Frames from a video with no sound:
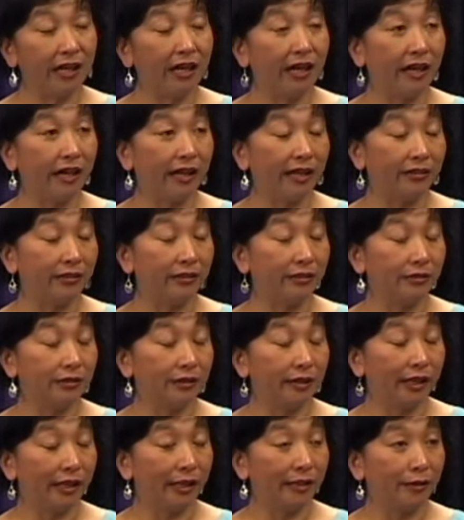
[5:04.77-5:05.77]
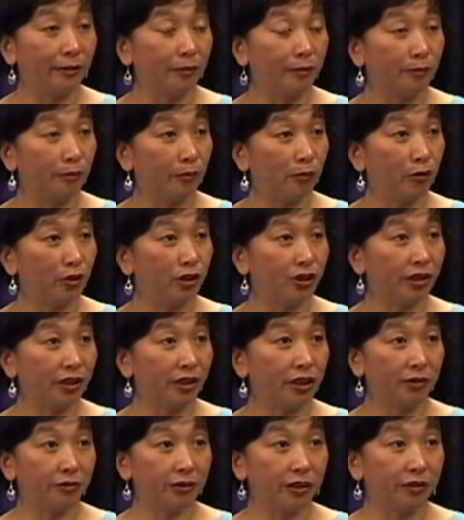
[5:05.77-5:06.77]
had had an abortion
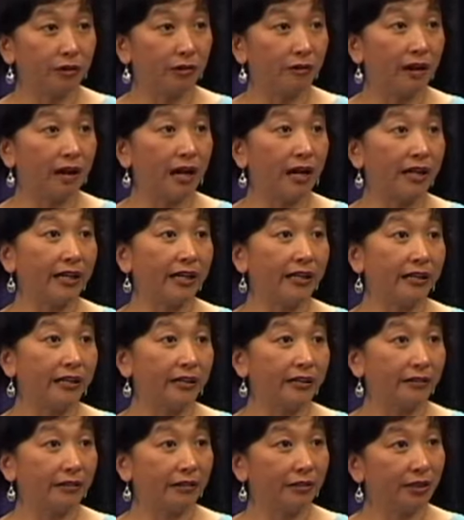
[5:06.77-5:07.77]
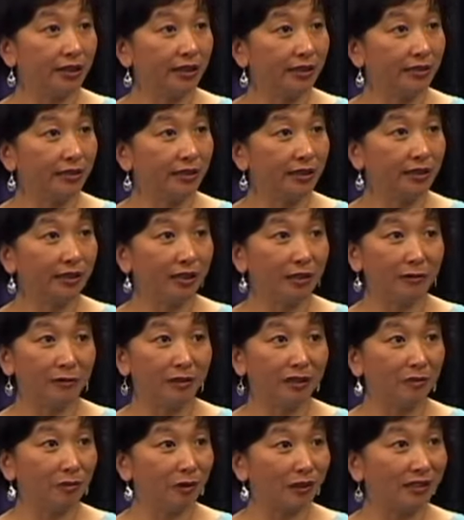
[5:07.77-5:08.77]
and she was crying and she said, I
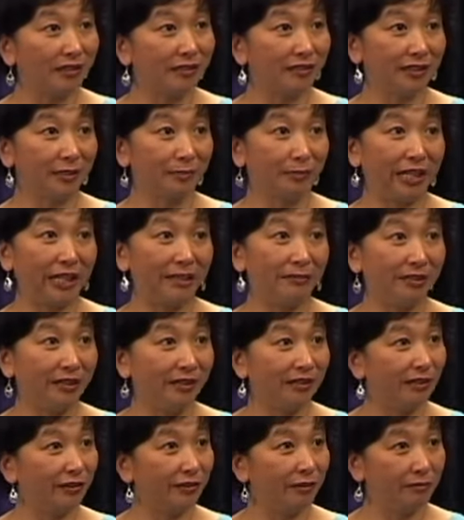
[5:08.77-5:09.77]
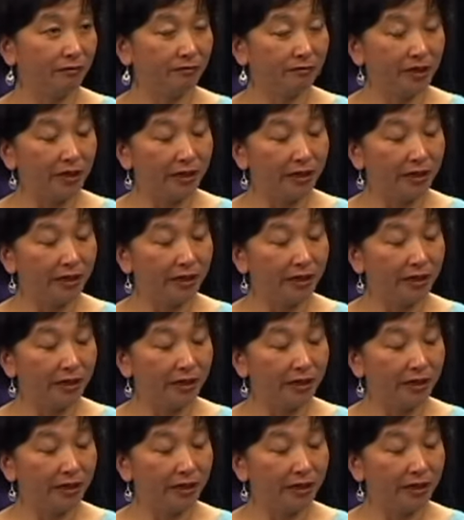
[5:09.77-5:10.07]
really wanted this baby, you know.